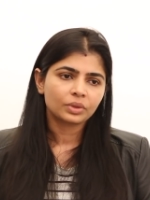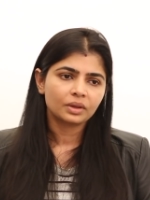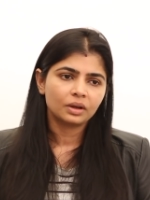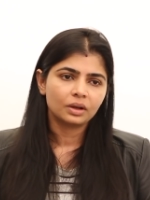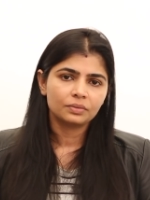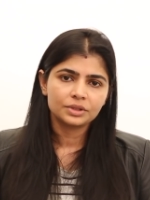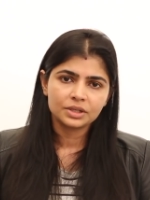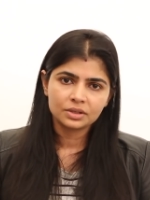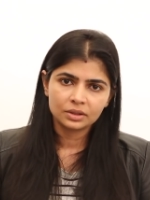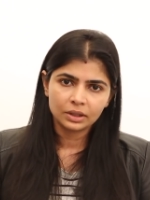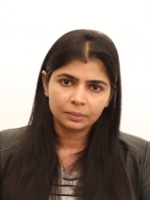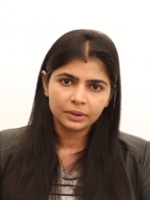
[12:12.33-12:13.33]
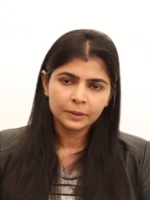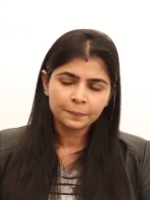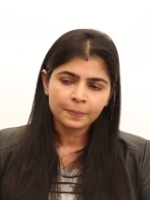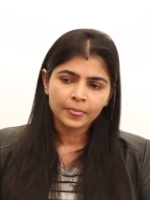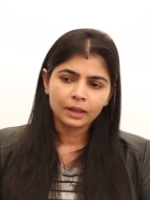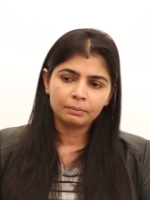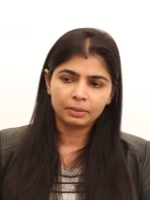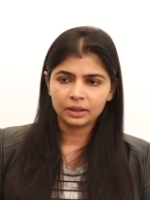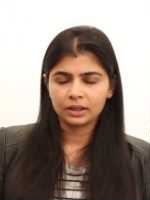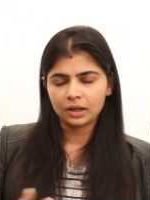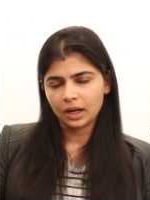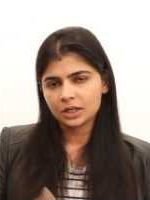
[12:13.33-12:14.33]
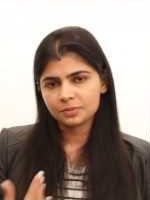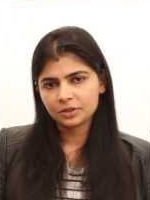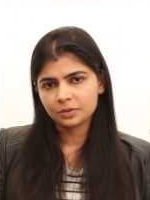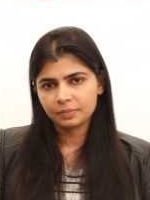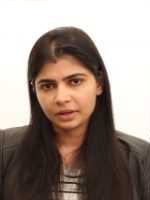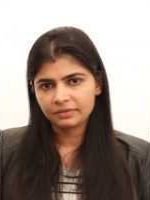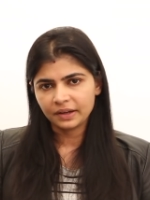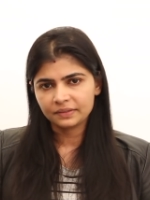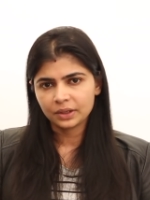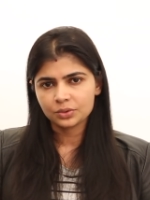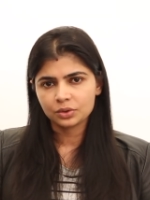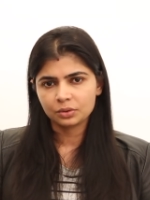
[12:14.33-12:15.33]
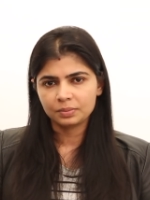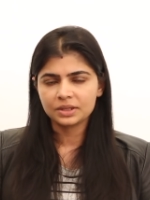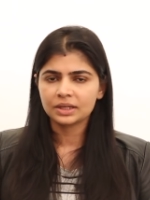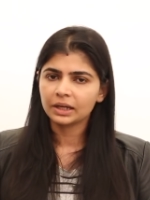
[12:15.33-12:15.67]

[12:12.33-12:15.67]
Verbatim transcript: uh, which is in Tamil but they asked me to pay 5000 rupees